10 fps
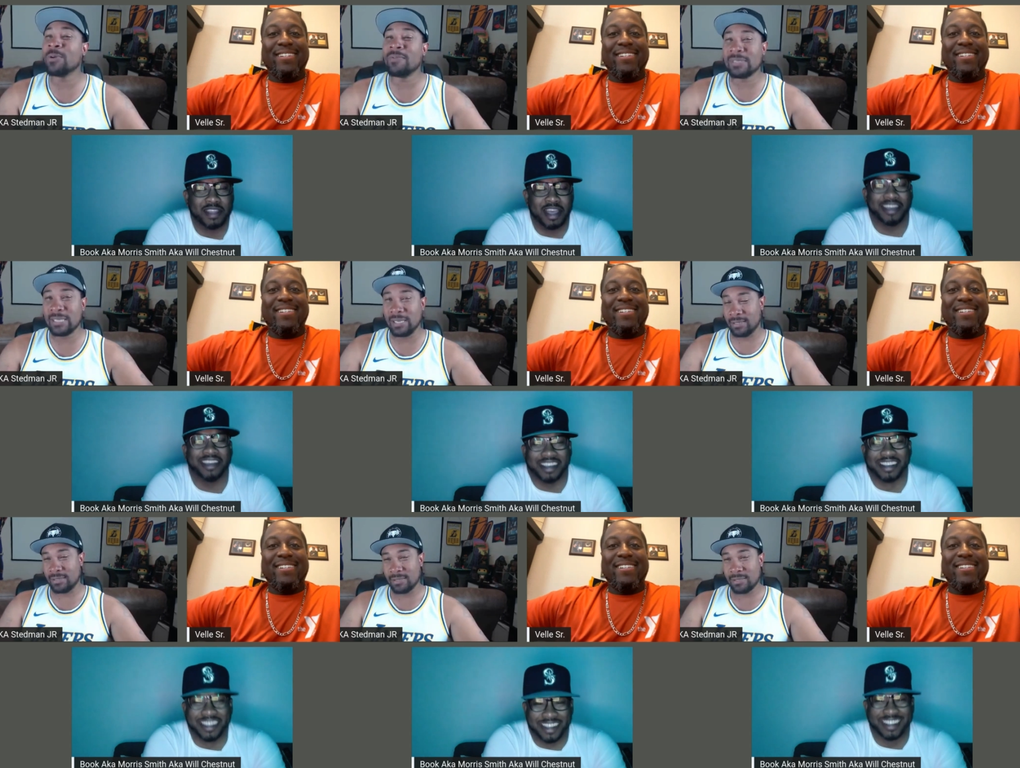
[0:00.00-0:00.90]
Speaker 1: grievance in.
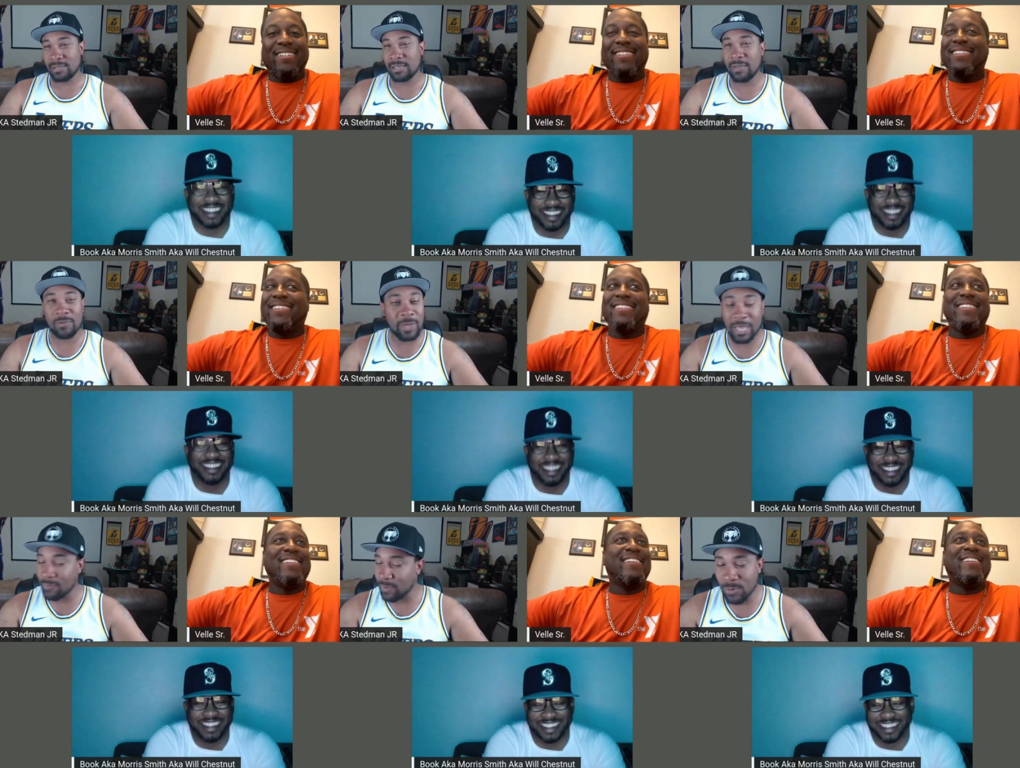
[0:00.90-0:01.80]
if, you,
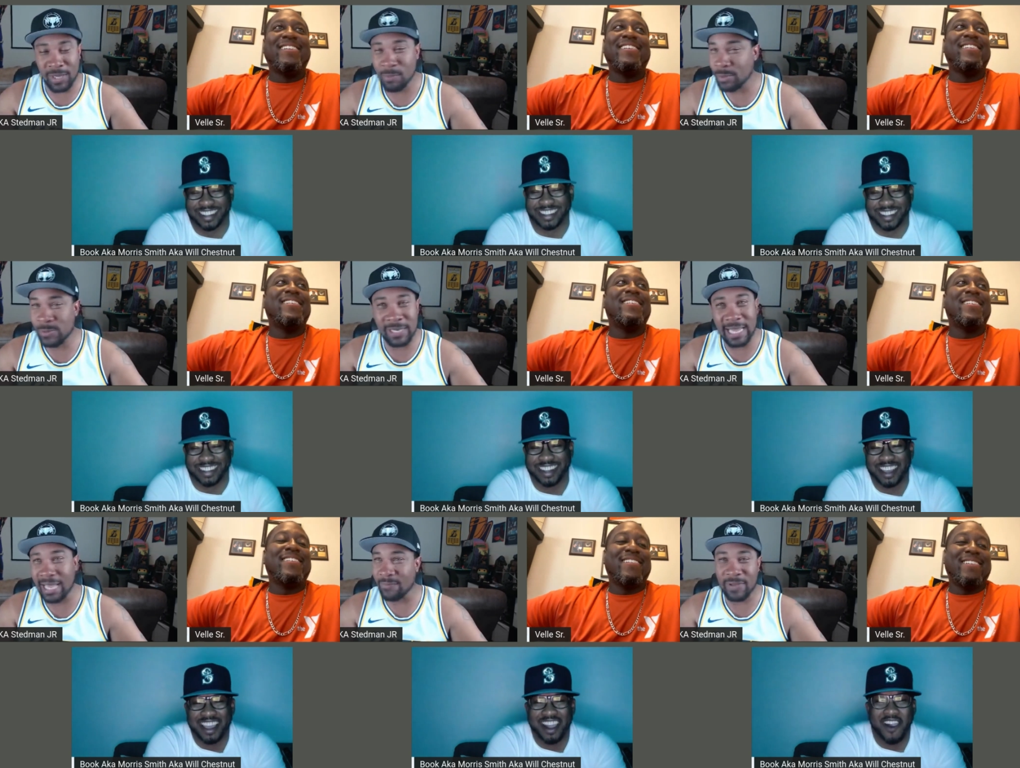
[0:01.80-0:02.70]
if you don't come between
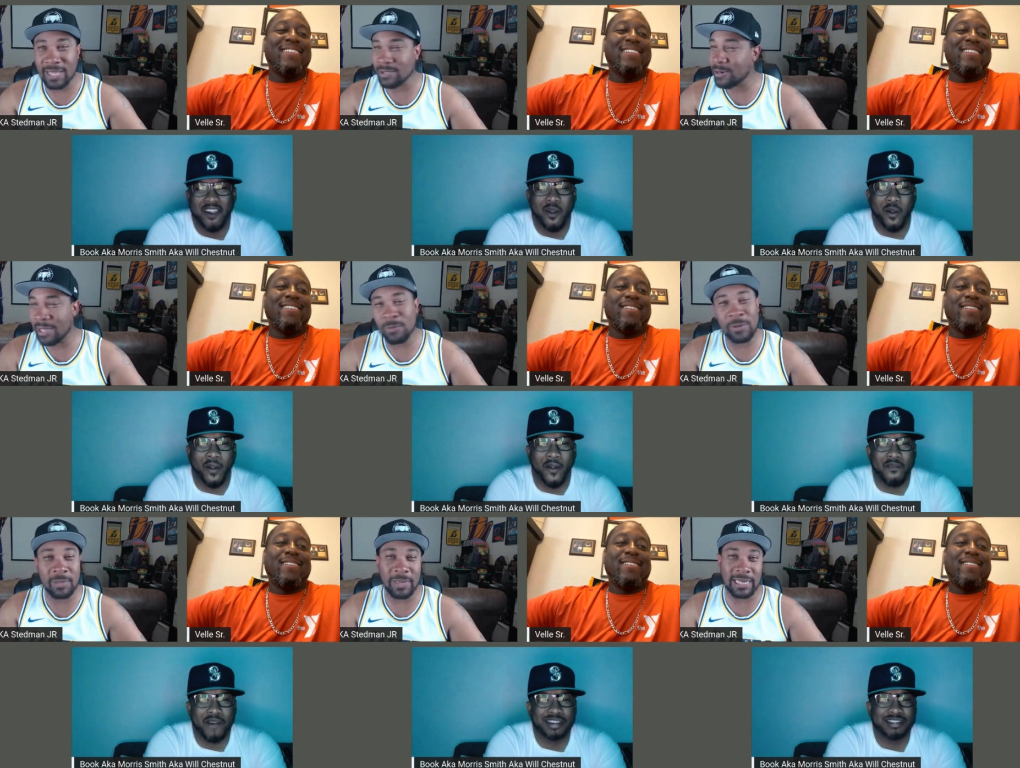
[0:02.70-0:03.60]
nine and five thirty, I don't
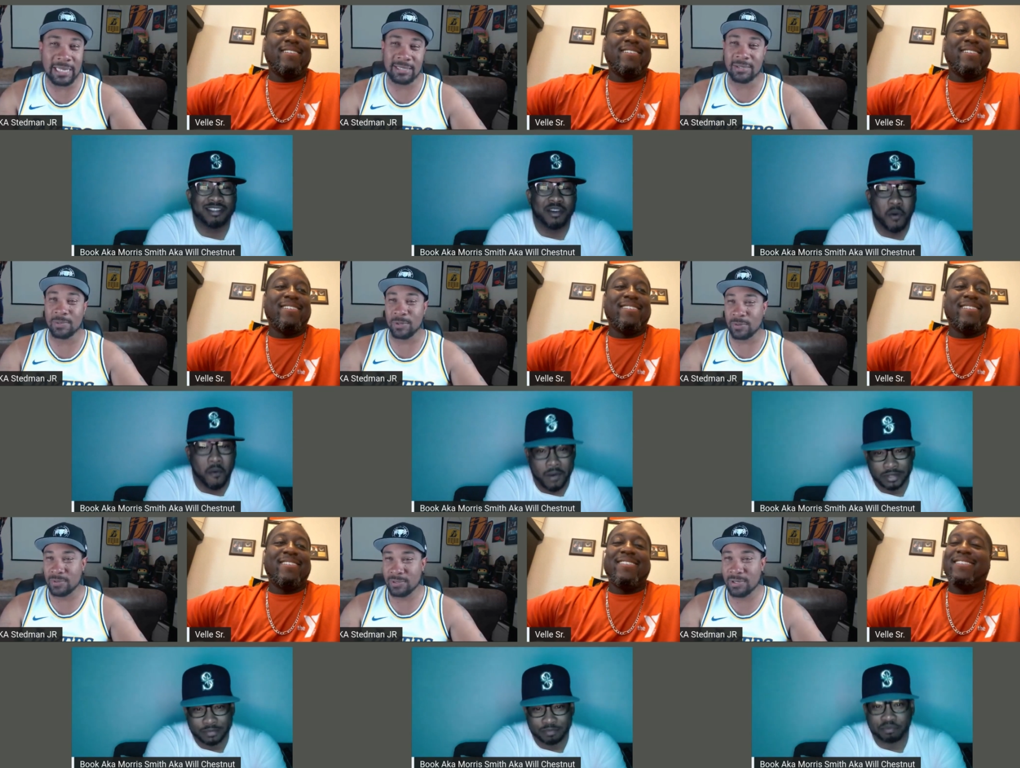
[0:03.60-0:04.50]
want to hear about this shit no more.
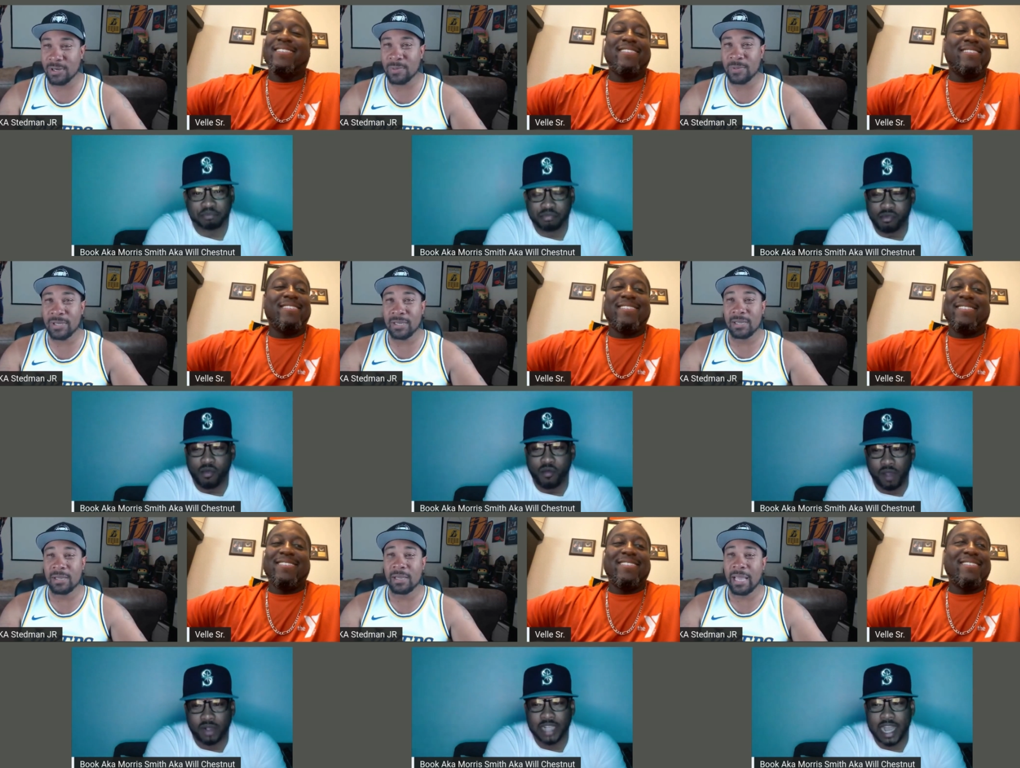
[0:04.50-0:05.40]
You hear me?
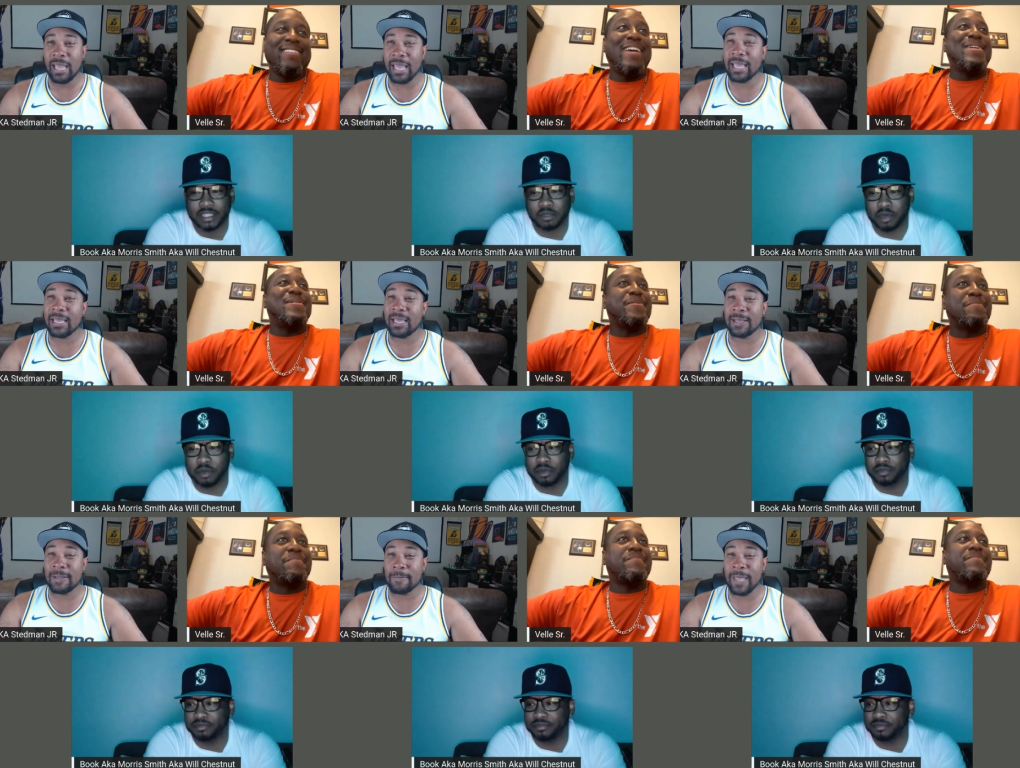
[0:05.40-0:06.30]
Speaker 2: Gotcha, Pepper.
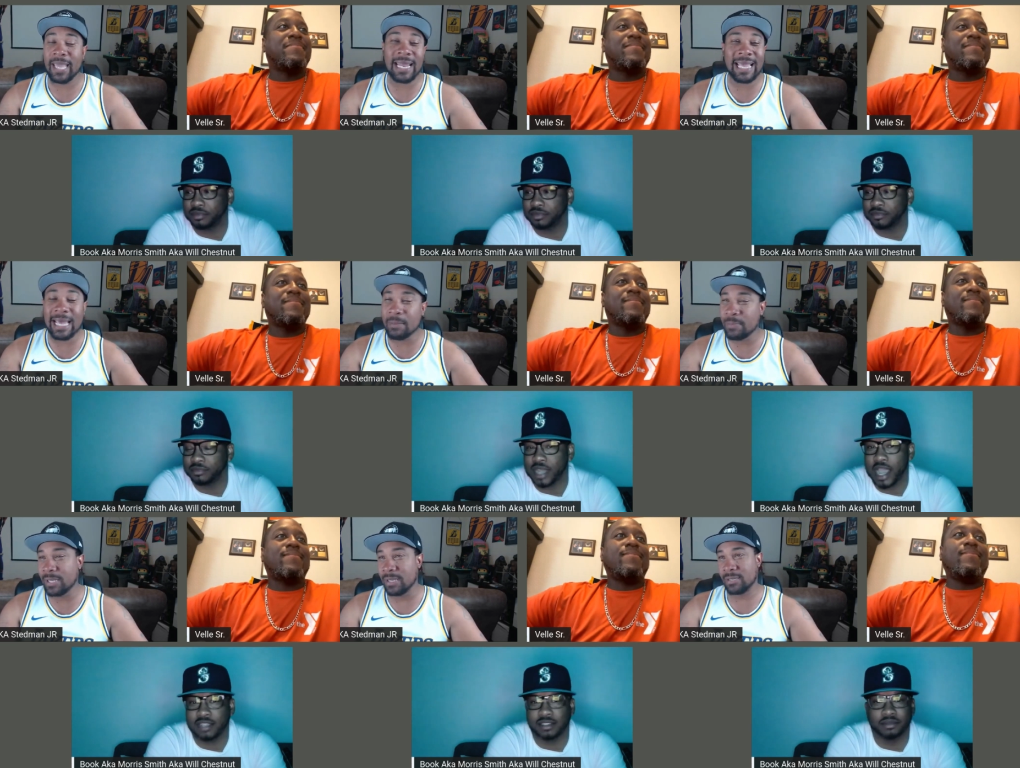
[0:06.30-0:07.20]
Speaker 1: And I gotta
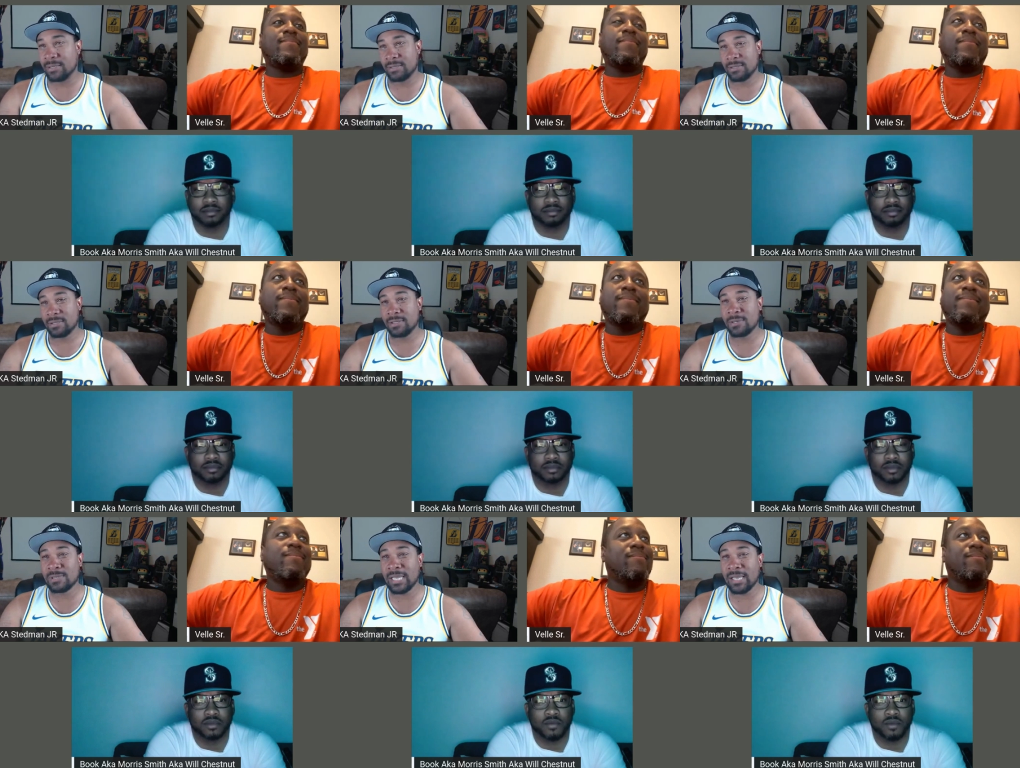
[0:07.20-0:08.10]
gotcha. be there. You
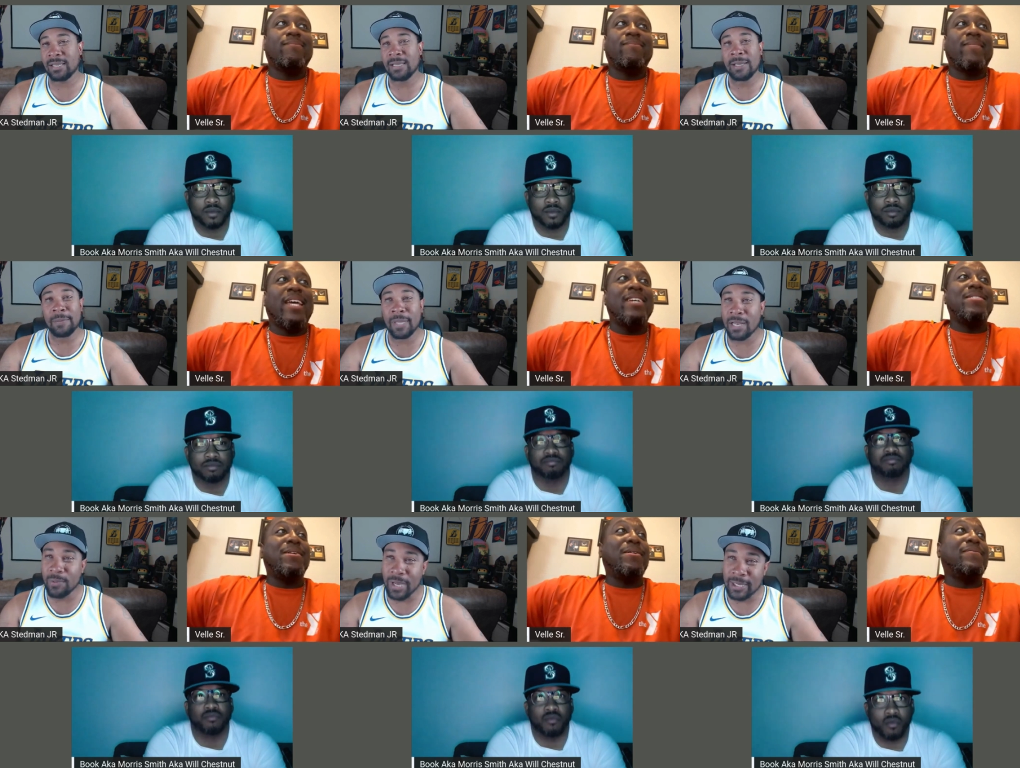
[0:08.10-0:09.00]
know what I'm saying? That's
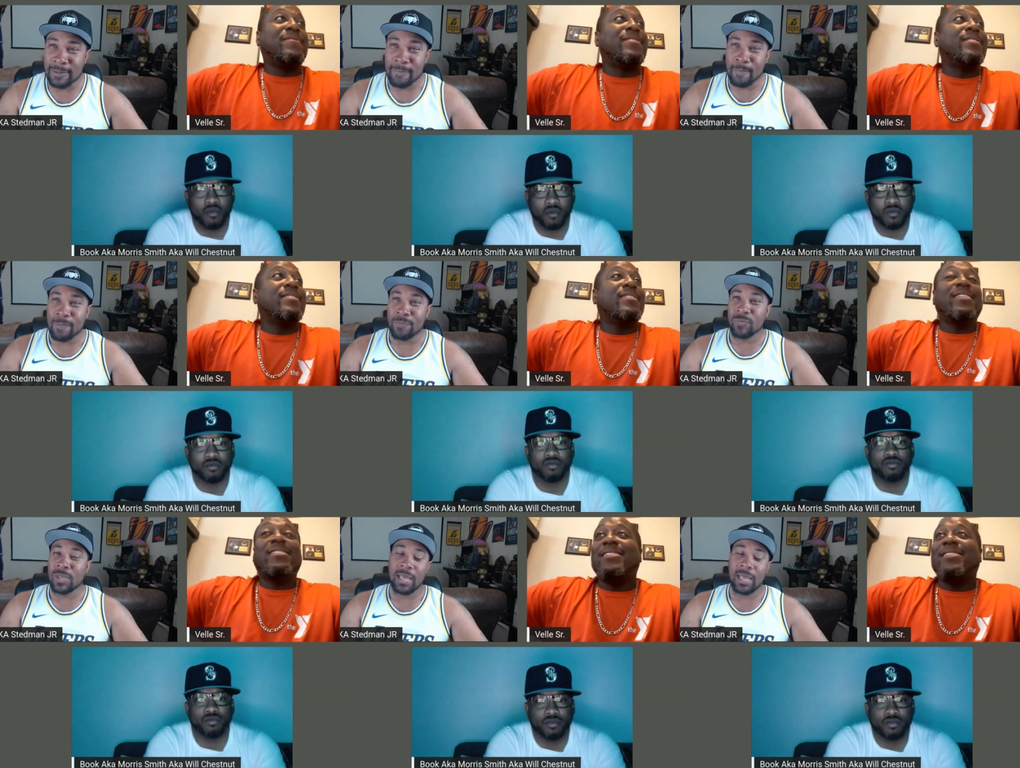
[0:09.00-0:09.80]
anyway, tough. That's